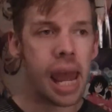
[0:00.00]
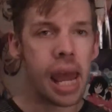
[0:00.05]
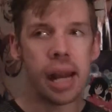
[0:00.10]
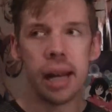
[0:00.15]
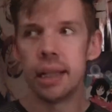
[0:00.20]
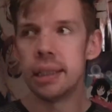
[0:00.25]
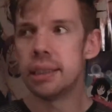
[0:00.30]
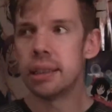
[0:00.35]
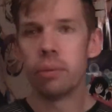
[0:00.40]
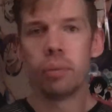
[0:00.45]

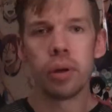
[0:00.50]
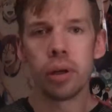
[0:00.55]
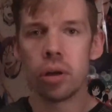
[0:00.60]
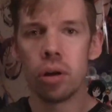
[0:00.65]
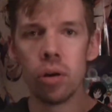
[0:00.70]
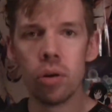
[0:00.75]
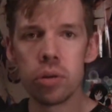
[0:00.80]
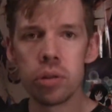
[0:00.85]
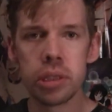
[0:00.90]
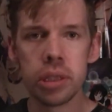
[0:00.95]
And then someone
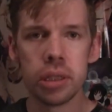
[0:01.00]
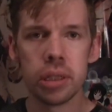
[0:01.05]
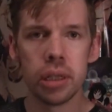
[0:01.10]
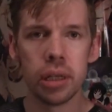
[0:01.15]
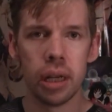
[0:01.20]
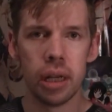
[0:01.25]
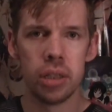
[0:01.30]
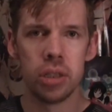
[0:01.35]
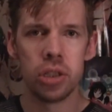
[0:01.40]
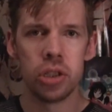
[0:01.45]
goes
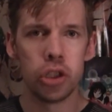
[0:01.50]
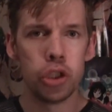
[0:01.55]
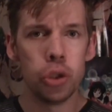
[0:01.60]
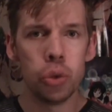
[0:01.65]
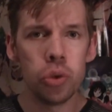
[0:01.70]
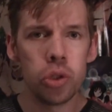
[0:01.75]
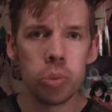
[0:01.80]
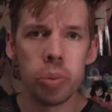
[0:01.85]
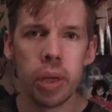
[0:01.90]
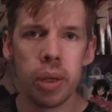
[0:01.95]
and
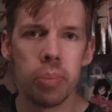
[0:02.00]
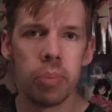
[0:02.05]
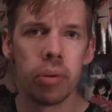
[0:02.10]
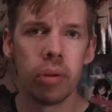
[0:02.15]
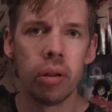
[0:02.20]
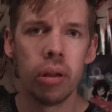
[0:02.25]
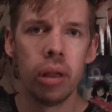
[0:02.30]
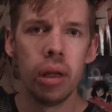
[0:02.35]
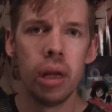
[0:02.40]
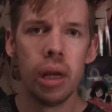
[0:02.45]
shoots
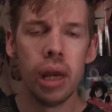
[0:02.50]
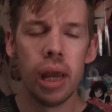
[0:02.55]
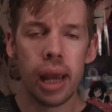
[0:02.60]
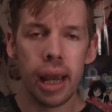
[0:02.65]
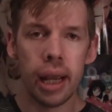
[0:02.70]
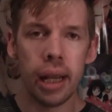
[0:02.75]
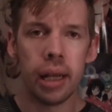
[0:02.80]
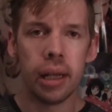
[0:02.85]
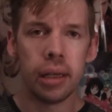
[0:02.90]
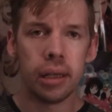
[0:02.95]
people
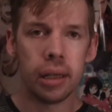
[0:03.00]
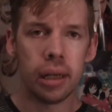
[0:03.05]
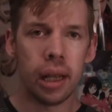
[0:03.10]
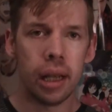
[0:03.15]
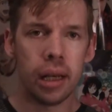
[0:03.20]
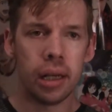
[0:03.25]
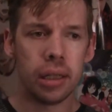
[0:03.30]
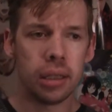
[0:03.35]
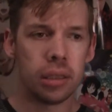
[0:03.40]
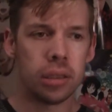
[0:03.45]

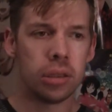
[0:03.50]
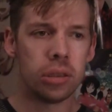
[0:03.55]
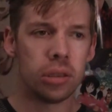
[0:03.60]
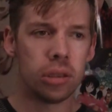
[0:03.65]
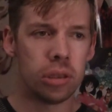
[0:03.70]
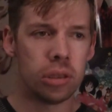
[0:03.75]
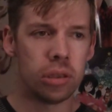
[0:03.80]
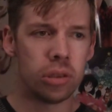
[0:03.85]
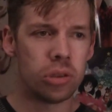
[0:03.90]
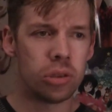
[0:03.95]
and
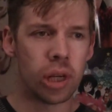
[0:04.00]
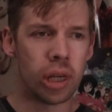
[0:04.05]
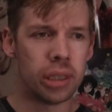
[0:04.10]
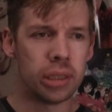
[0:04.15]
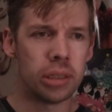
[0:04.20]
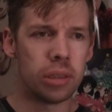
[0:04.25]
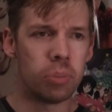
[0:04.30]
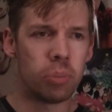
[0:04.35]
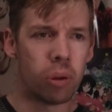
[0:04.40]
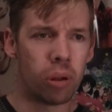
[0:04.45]

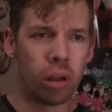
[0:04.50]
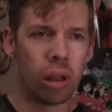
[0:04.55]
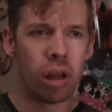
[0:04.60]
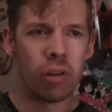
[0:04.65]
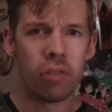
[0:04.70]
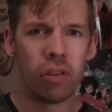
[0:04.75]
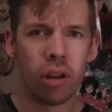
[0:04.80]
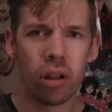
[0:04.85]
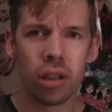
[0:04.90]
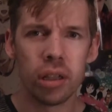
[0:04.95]
tries to pull
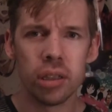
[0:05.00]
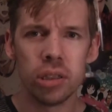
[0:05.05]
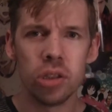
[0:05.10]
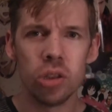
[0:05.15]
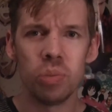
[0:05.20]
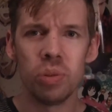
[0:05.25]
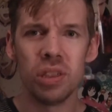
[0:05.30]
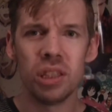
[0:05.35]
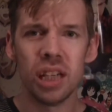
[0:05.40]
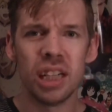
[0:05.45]
off all this
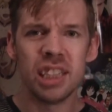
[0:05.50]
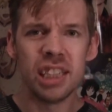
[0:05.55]
stupid shit.